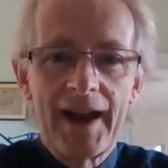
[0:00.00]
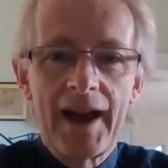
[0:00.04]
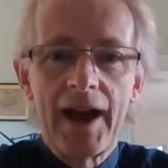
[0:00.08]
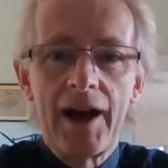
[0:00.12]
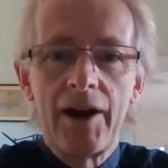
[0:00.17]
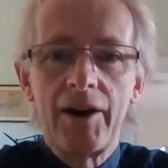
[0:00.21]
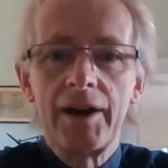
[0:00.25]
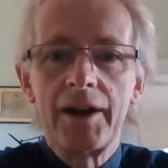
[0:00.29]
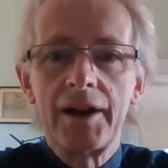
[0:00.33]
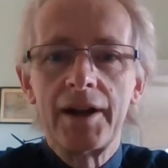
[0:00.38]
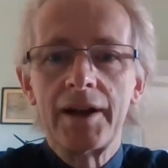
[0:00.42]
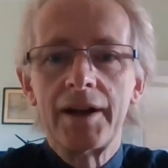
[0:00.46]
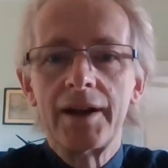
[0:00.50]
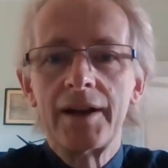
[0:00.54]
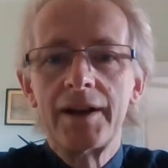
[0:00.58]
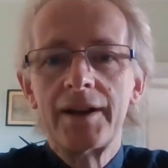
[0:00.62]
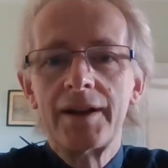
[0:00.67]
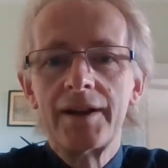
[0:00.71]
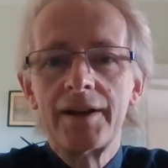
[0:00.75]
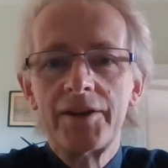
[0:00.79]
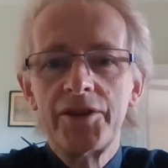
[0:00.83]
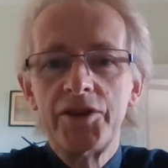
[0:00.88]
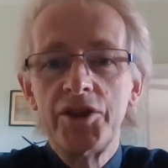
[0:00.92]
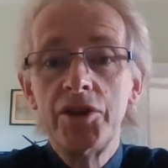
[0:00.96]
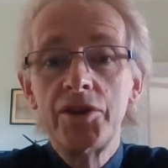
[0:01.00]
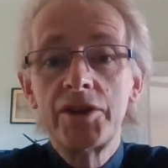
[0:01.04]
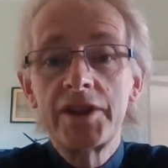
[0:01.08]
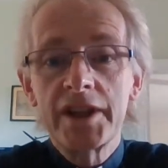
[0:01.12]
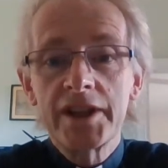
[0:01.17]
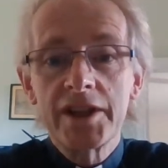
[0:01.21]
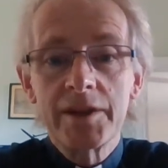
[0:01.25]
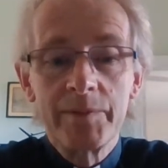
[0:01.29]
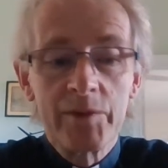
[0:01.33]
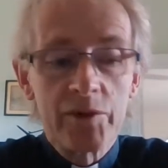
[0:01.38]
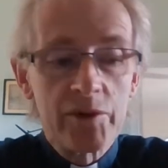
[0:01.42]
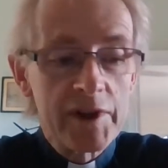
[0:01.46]
Our New
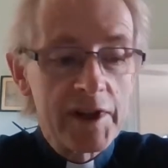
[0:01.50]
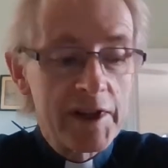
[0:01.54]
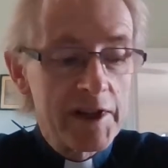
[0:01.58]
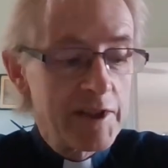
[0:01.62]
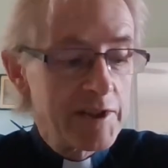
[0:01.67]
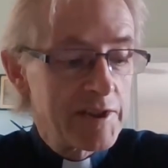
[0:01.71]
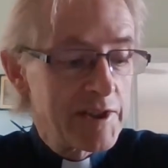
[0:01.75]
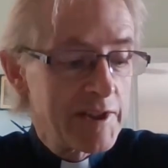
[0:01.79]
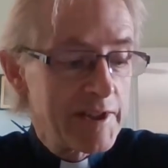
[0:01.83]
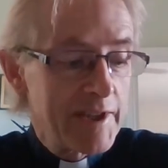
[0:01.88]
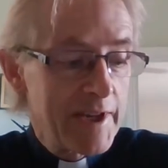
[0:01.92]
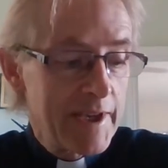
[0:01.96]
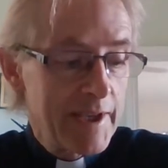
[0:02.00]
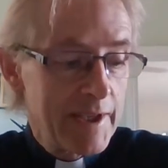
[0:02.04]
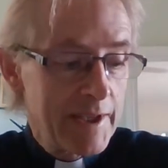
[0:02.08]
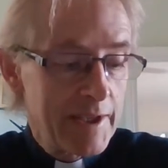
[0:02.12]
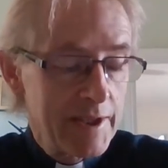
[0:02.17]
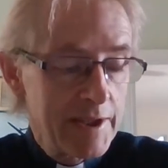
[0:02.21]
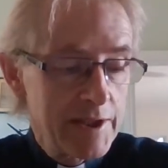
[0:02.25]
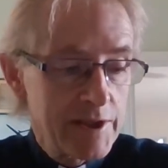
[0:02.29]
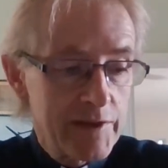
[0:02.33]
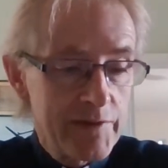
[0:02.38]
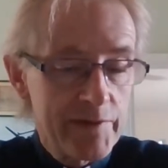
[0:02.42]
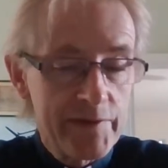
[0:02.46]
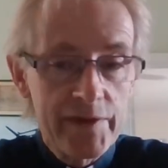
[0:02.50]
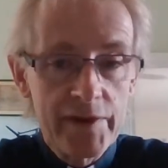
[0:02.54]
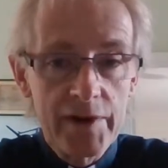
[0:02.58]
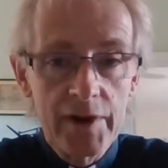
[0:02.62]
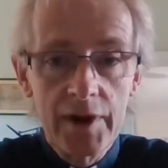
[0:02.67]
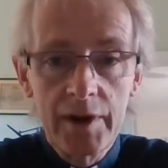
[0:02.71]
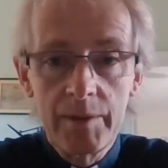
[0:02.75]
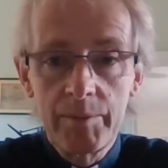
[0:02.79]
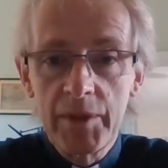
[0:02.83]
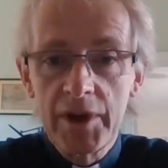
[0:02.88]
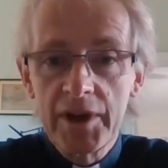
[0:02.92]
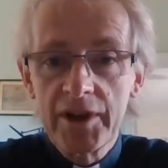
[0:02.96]
Testament reading today is
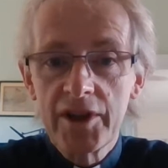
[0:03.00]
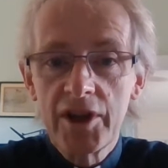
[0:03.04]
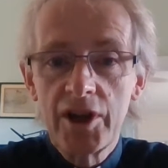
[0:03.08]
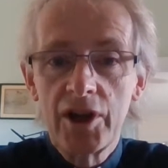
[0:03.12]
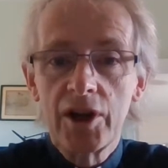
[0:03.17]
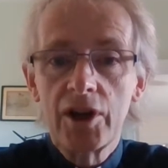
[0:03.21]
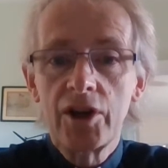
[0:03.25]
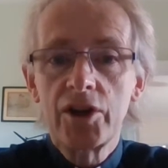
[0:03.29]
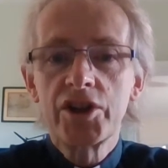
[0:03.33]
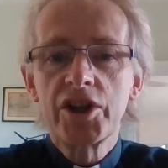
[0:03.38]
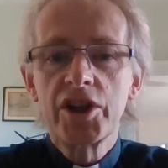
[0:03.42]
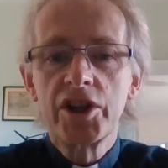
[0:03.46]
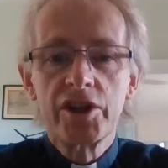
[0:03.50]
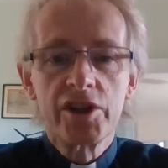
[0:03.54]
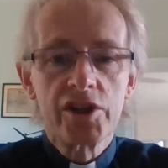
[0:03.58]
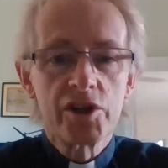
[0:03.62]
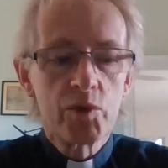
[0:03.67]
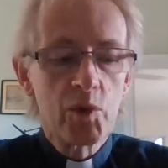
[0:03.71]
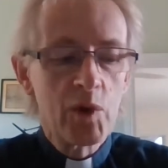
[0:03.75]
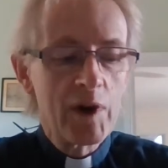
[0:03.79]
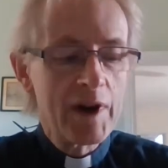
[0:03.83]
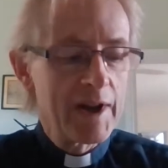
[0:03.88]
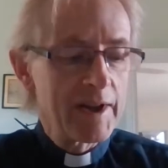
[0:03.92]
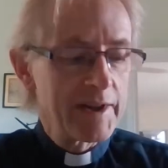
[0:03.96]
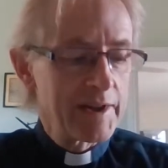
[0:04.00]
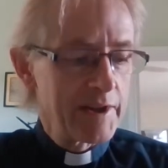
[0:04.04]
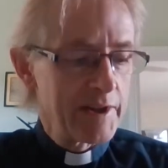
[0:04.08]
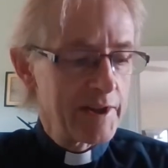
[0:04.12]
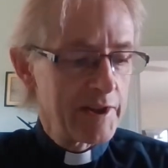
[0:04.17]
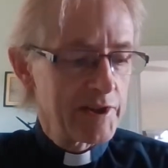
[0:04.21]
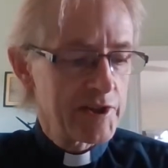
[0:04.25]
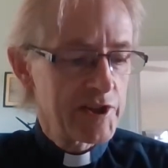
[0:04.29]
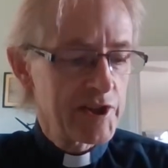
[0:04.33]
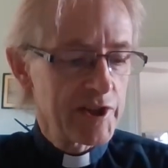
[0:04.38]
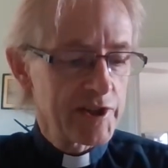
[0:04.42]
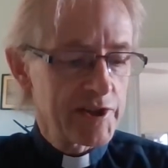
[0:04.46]
from Colossians 1, and
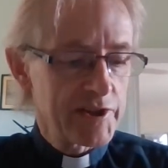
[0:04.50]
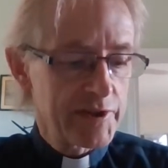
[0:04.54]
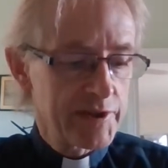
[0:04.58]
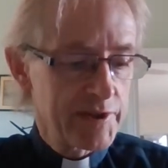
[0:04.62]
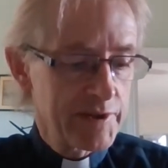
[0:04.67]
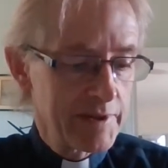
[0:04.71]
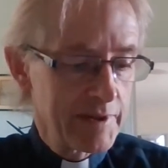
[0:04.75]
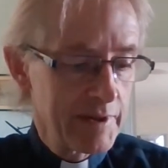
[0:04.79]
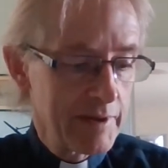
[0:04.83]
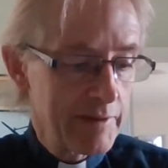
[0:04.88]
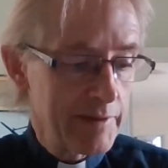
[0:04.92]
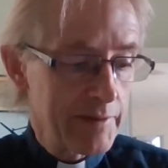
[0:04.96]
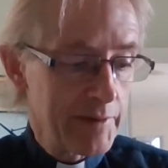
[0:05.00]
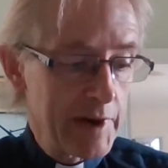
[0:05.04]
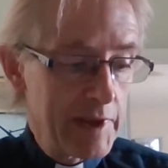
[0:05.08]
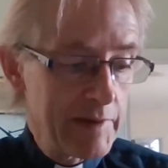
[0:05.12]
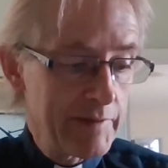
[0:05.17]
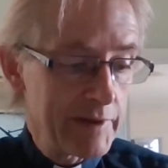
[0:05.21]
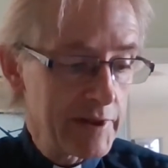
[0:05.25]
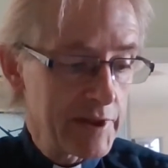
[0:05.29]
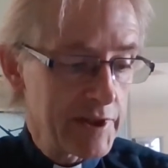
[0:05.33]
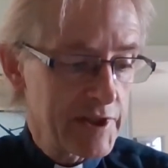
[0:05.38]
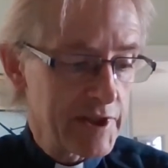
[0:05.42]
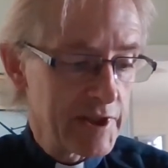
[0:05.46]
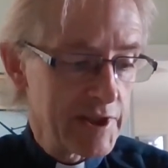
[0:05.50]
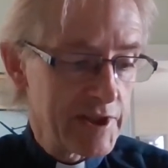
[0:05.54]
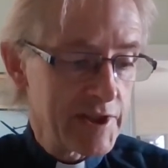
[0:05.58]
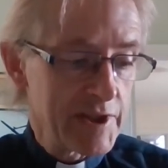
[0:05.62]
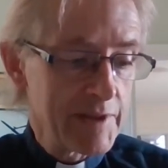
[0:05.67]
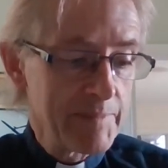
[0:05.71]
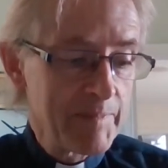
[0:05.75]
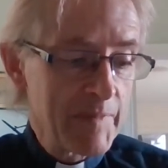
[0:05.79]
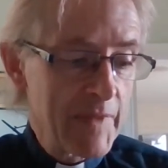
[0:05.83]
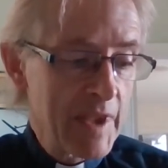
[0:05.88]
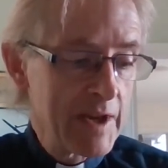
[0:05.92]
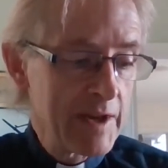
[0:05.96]
it's just three
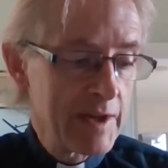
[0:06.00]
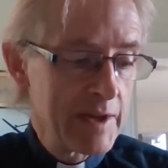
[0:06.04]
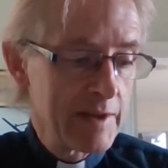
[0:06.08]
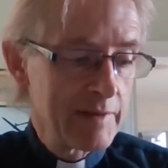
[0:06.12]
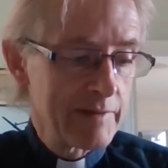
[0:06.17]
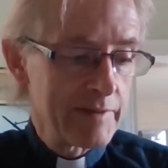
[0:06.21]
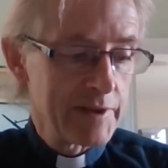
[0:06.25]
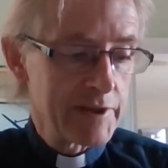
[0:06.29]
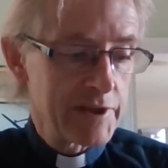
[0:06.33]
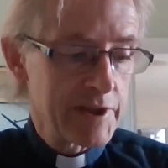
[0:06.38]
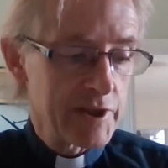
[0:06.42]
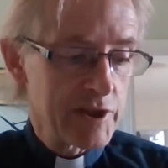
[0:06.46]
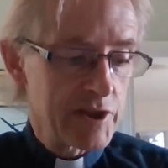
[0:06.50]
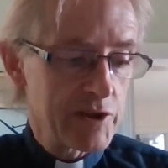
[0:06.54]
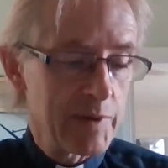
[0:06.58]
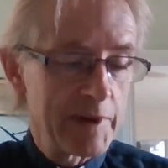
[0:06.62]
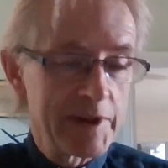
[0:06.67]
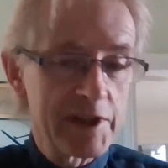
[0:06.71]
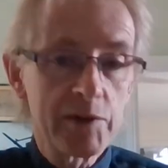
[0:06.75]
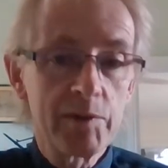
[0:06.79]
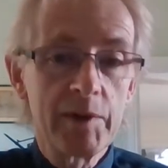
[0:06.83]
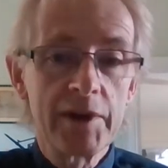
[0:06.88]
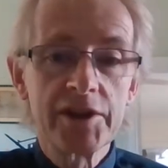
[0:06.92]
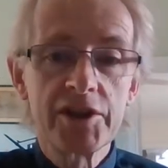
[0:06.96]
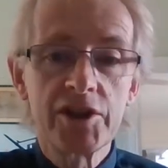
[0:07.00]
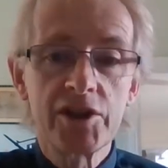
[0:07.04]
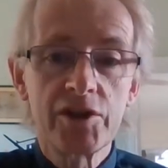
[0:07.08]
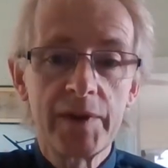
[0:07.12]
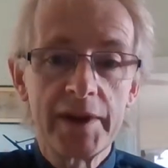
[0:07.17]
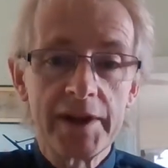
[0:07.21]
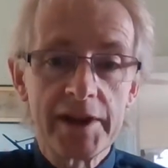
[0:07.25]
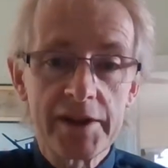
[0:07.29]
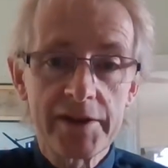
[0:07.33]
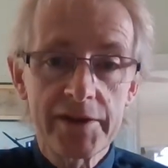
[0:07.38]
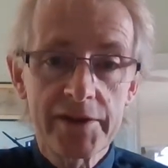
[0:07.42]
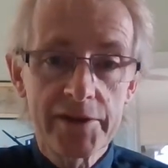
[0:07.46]
verses, verses 21 to
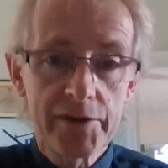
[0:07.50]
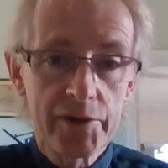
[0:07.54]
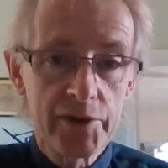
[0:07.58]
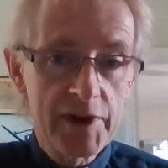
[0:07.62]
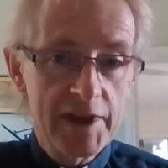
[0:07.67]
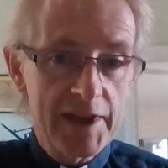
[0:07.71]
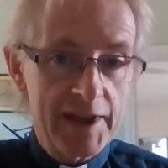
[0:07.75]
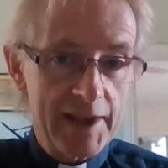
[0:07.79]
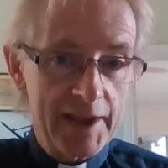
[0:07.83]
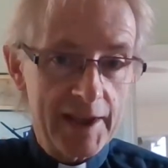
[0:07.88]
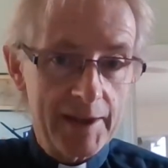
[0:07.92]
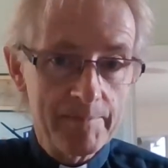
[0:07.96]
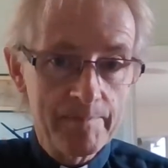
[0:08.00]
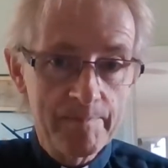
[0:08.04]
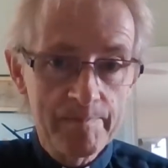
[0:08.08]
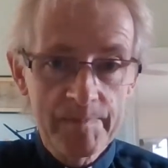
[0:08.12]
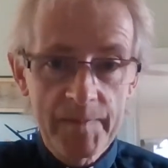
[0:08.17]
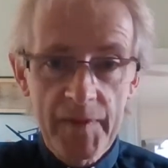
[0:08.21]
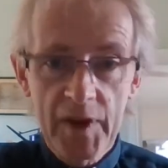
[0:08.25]
23.